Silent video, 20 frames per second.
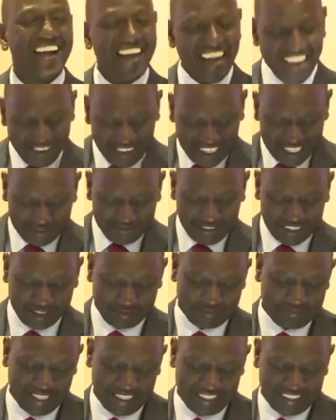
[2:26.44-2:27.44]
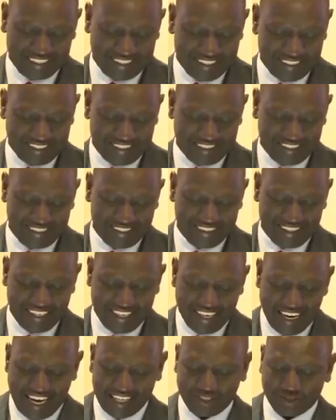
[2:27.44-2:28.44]
Our investment
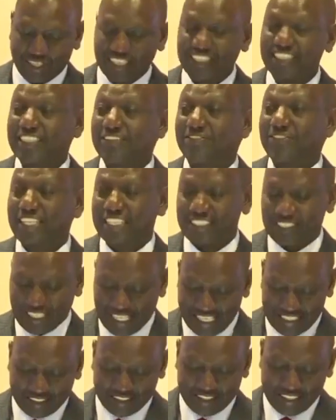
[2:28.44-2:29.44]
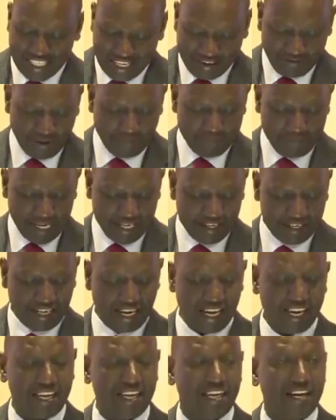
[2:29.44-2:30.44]
attractiveness has never been
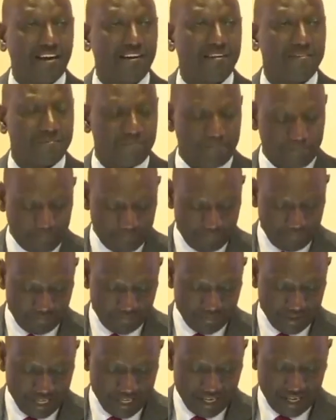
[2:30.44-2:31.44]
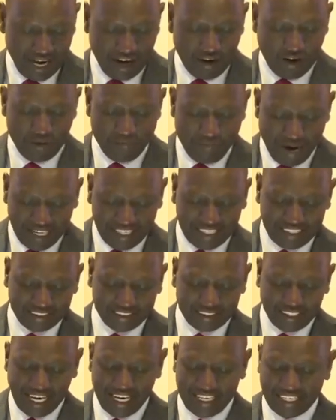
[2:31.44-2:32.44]
higher. Our
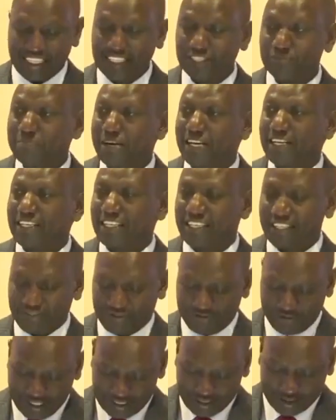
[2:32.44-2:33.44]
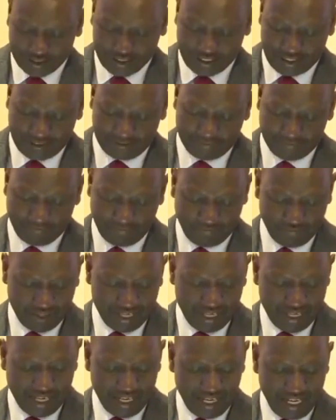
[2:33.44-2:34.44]
markets are expanding faster,
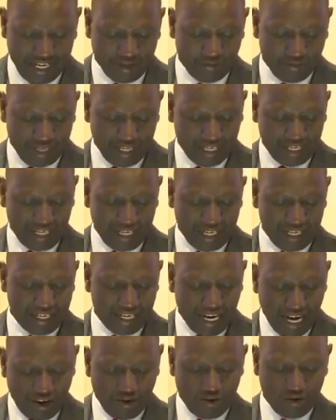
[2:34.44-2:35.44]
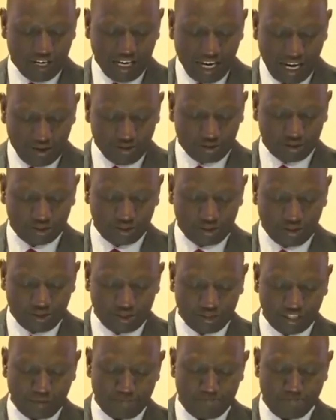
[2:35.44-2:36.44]
and we can now count
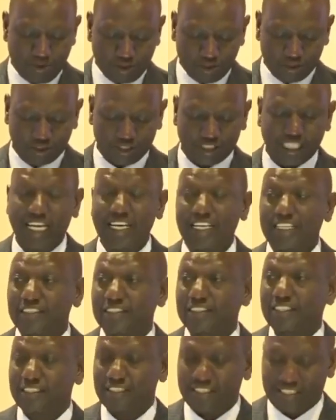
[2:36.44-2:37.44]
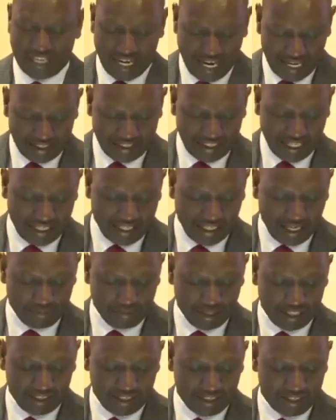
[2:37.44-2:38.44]
on the most talented and
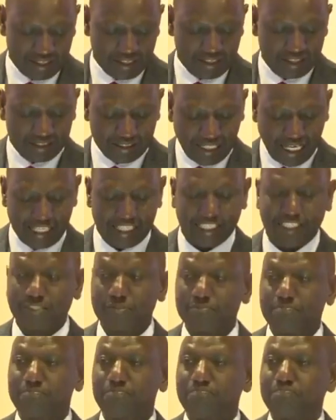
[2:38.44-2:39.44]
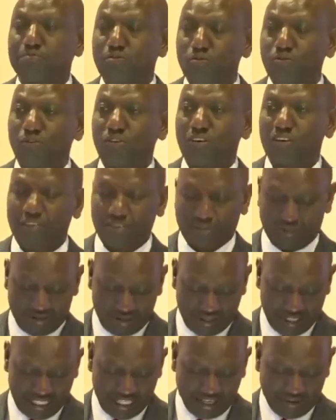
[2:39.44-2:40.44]
dynamic talent pool
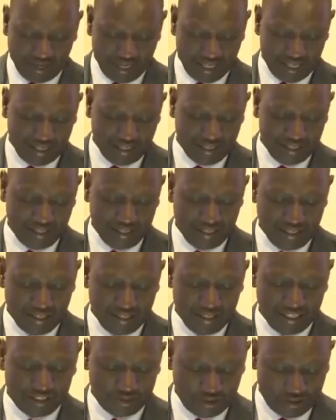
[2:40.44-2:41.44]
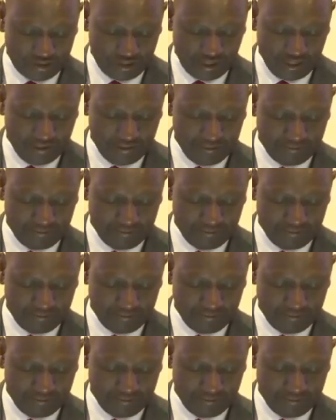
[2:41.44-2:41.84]
in our history.